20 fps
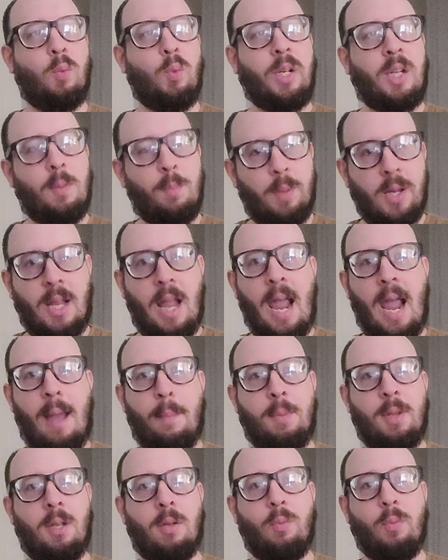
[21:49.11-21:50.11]
We can be
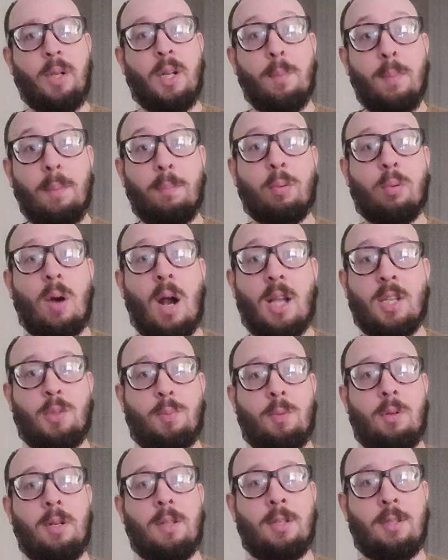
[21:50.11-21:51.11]
happy. We can be
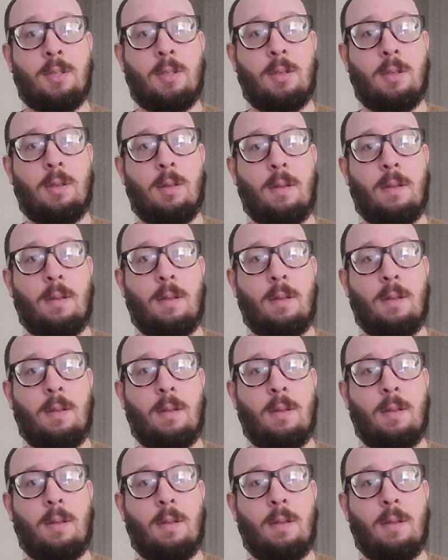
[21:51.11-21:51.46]
prosperous.